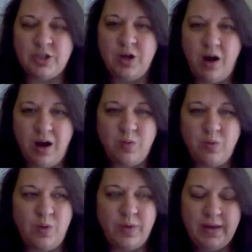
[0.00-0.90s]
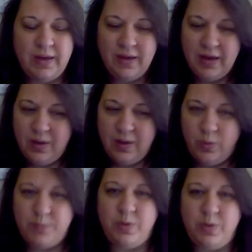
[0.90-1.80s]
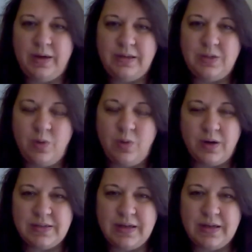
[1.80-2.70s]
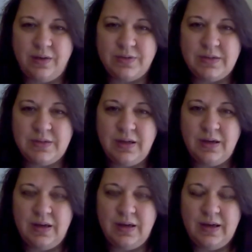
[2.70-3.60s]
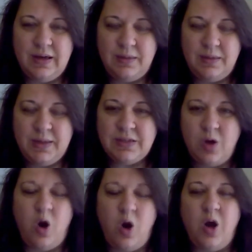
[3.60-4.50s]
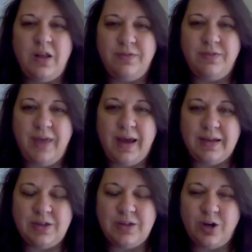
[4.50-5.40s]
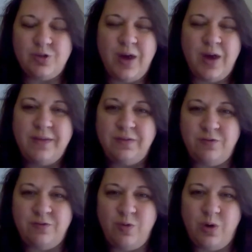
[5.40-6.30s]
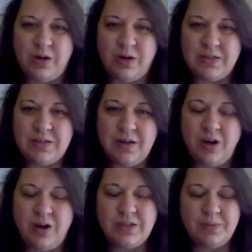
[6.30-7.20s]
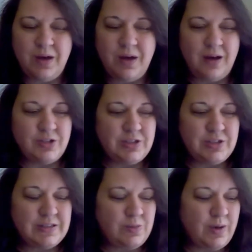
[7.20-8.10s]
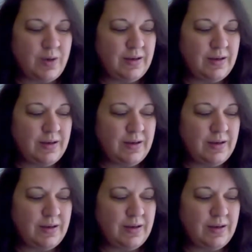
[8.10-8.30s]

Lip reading: guard what we put into ourselves. Because all of that is our driving force. Our subconscious is what